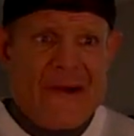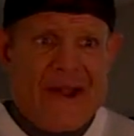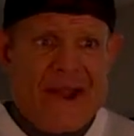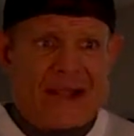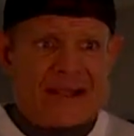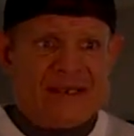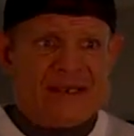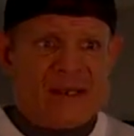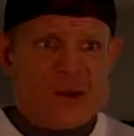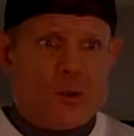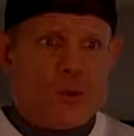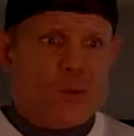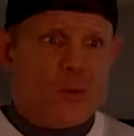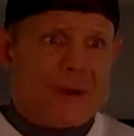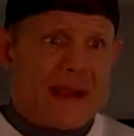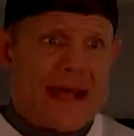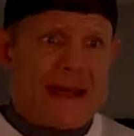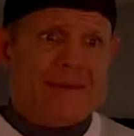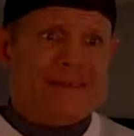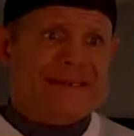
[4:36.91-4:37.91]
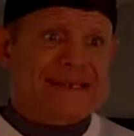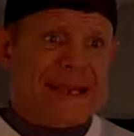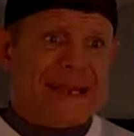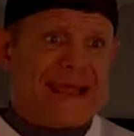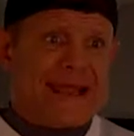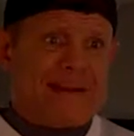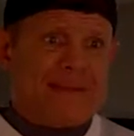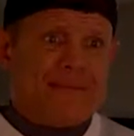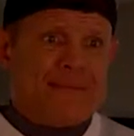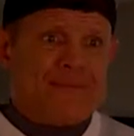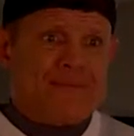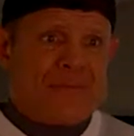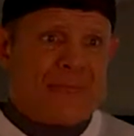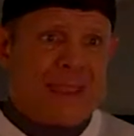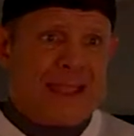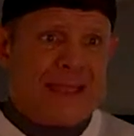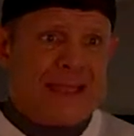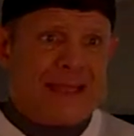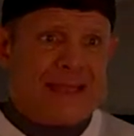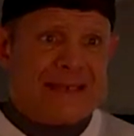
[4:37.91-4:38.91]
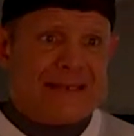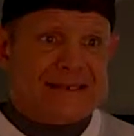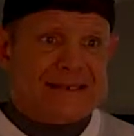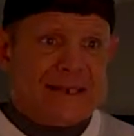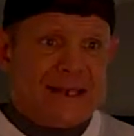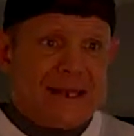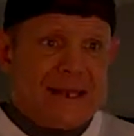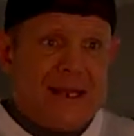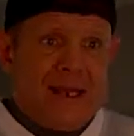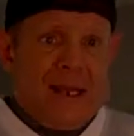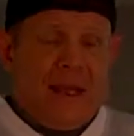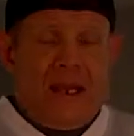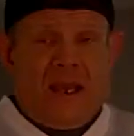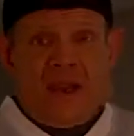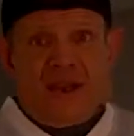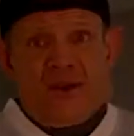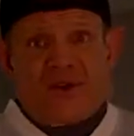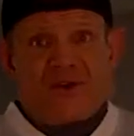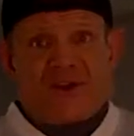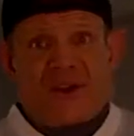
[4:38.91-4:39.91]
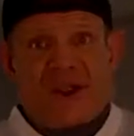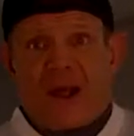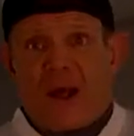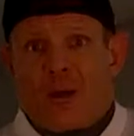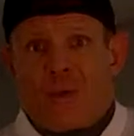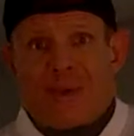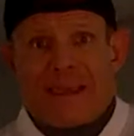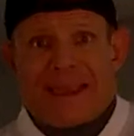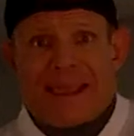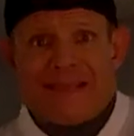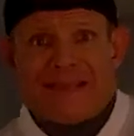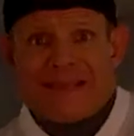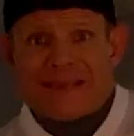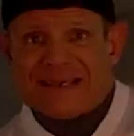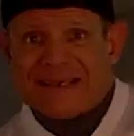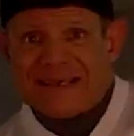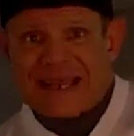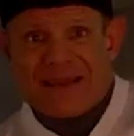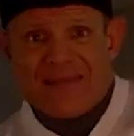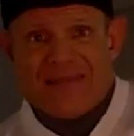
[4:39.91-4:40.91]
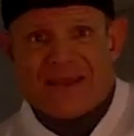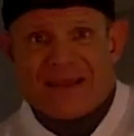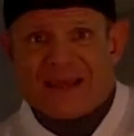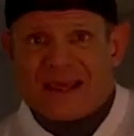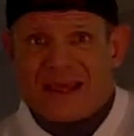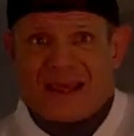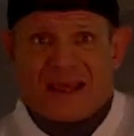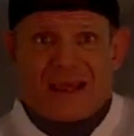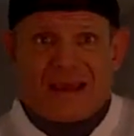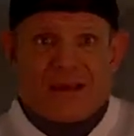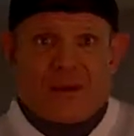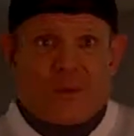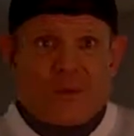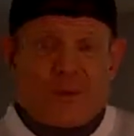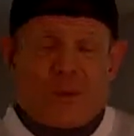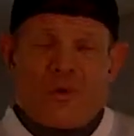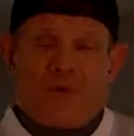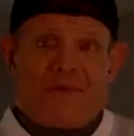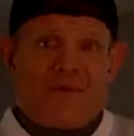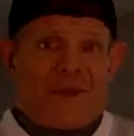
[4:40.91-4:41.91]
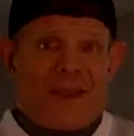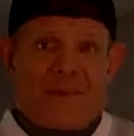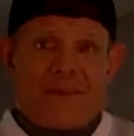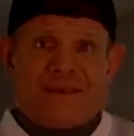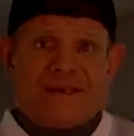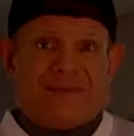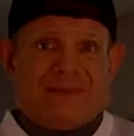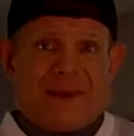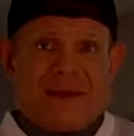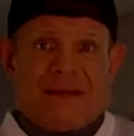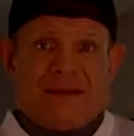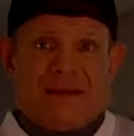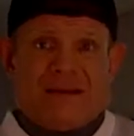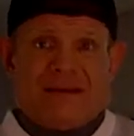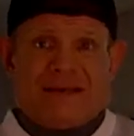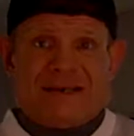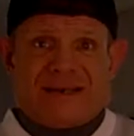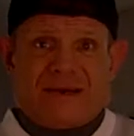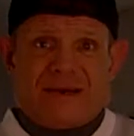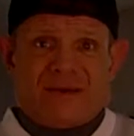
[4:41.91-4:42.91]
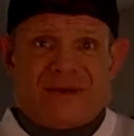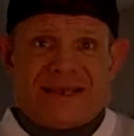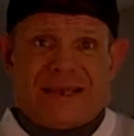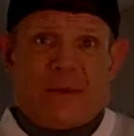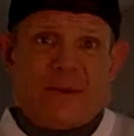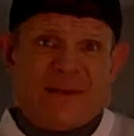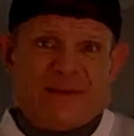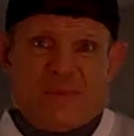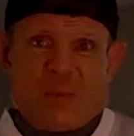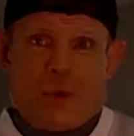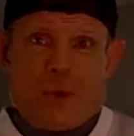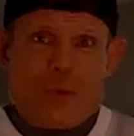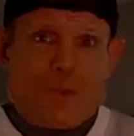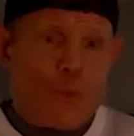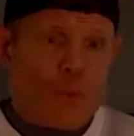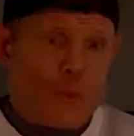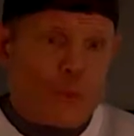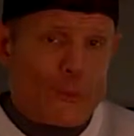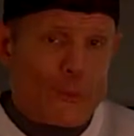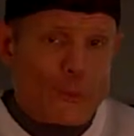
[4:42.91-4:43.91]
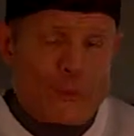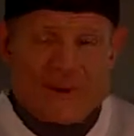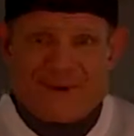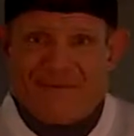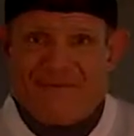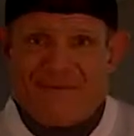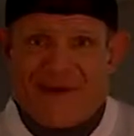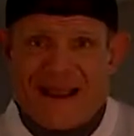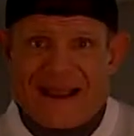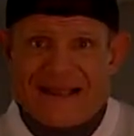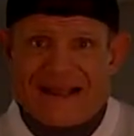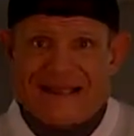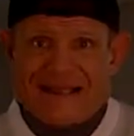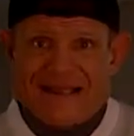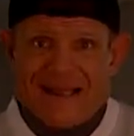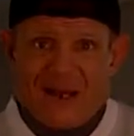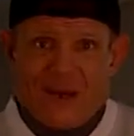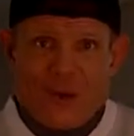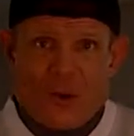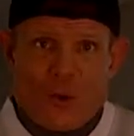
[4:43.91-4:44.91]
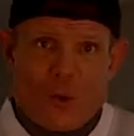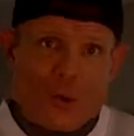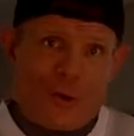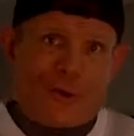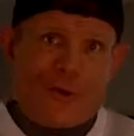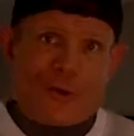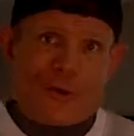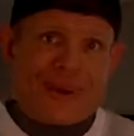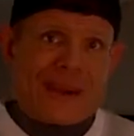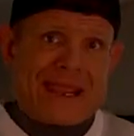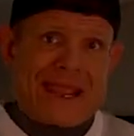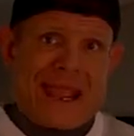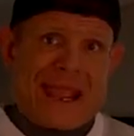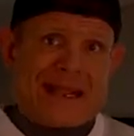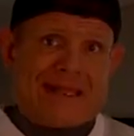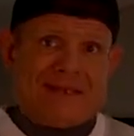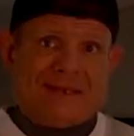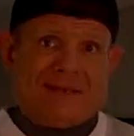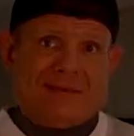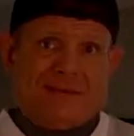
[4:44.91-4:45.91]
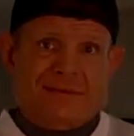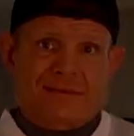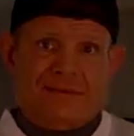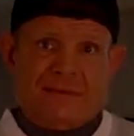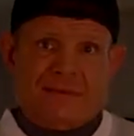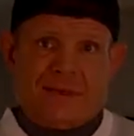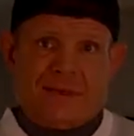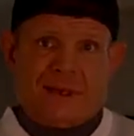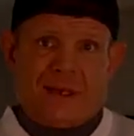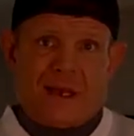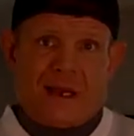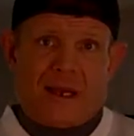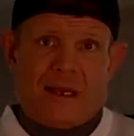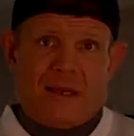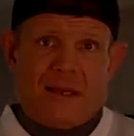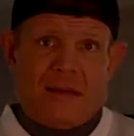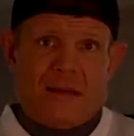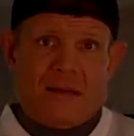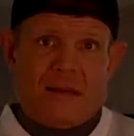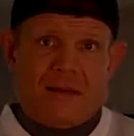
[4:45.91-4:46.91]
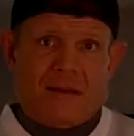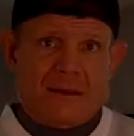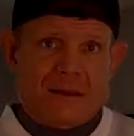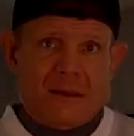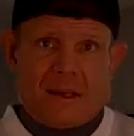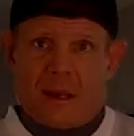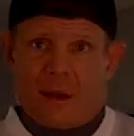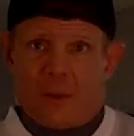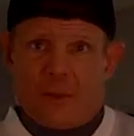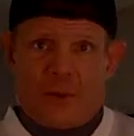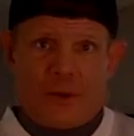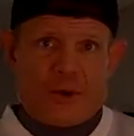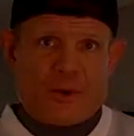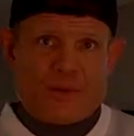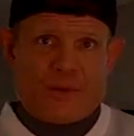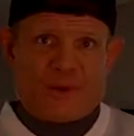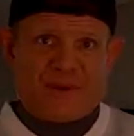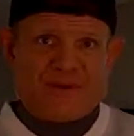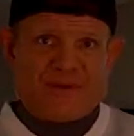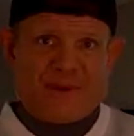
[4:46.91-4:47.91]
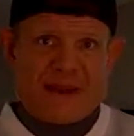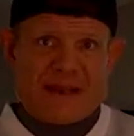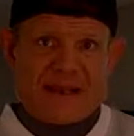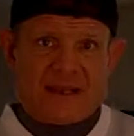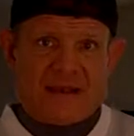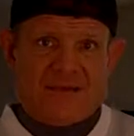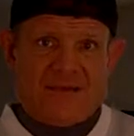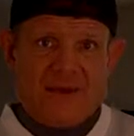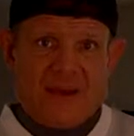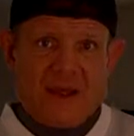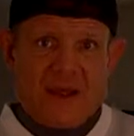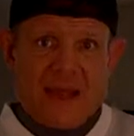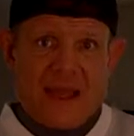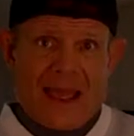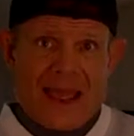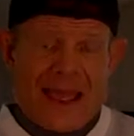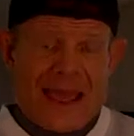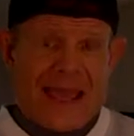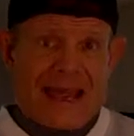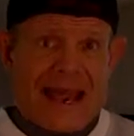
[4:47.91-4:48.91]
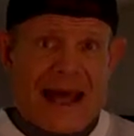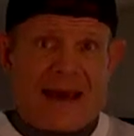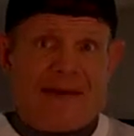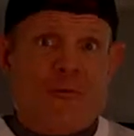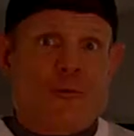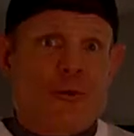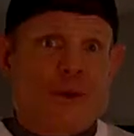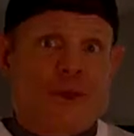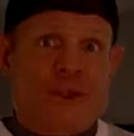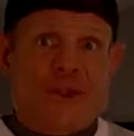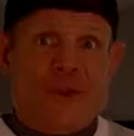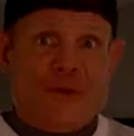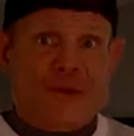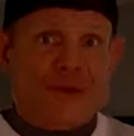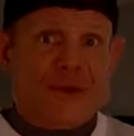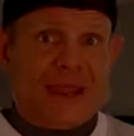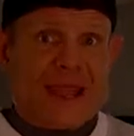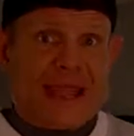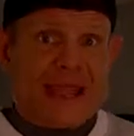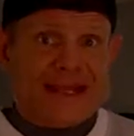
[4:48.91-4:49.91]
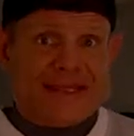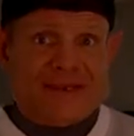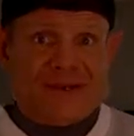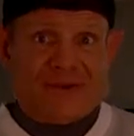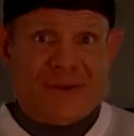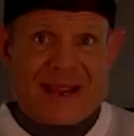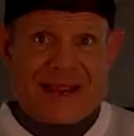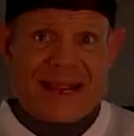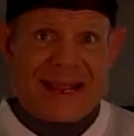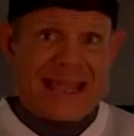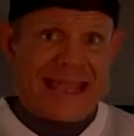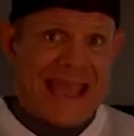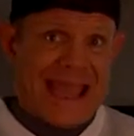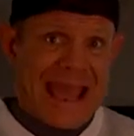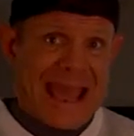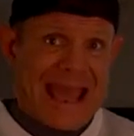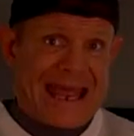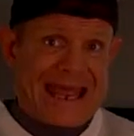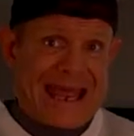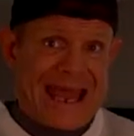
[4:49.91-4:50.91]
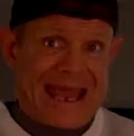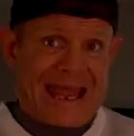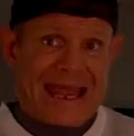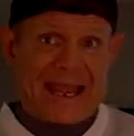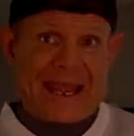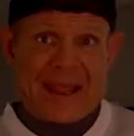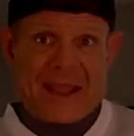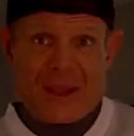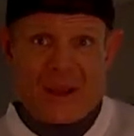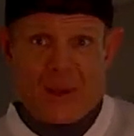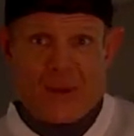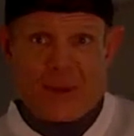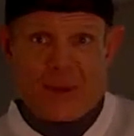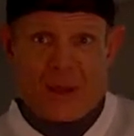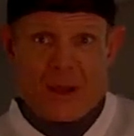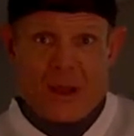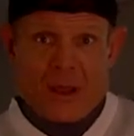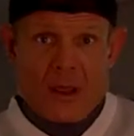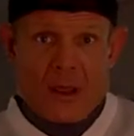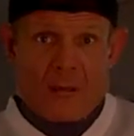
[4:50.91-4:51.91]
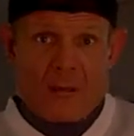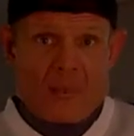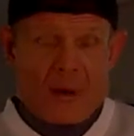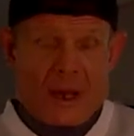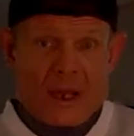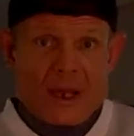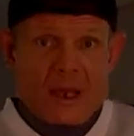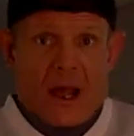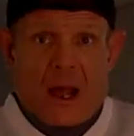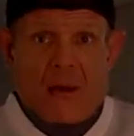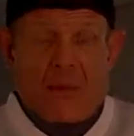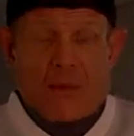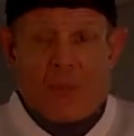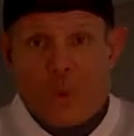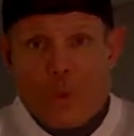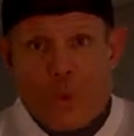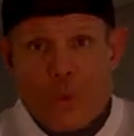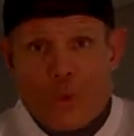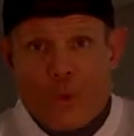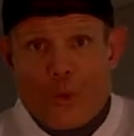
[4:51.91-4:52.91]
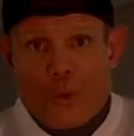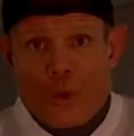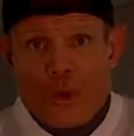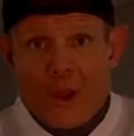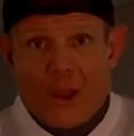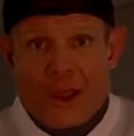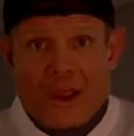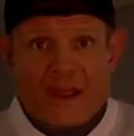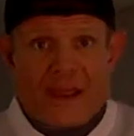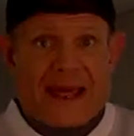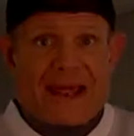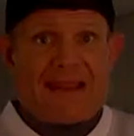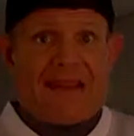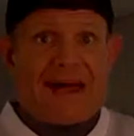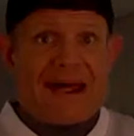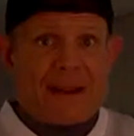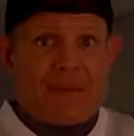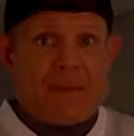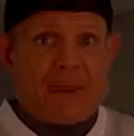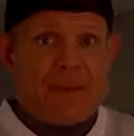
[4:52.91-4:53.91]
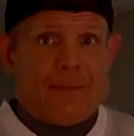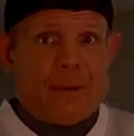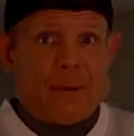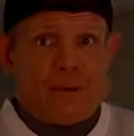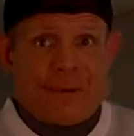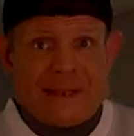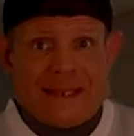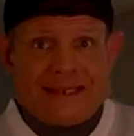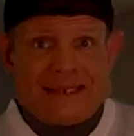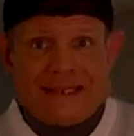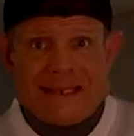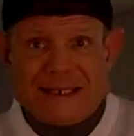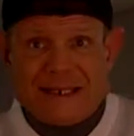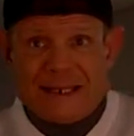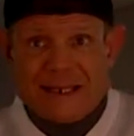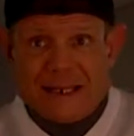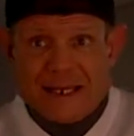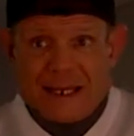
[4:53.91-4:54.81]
And so what I'm saying is you should help me get the stevia thing world famous, man. Seriously, what's more important, winning fights or curing cancer, okay? You know, put it in perspective. And I've already cured cancer in a cat and in a human, but I'm poor. Not a lot of people are listening.